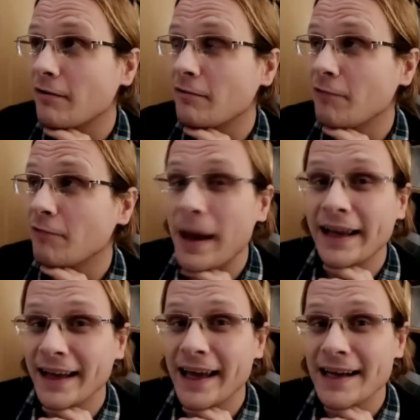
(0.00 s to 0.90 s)

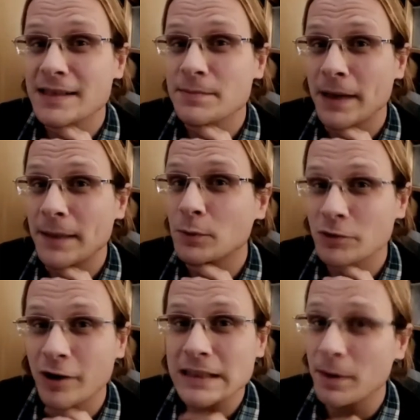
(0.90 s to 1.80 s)
rebelling against people
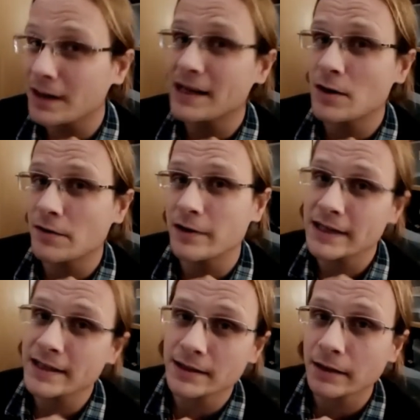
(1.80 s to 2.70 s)
trying to pull us out of our
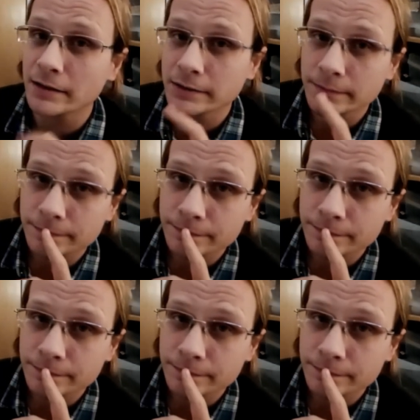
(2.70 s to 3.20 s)
attention tunnels.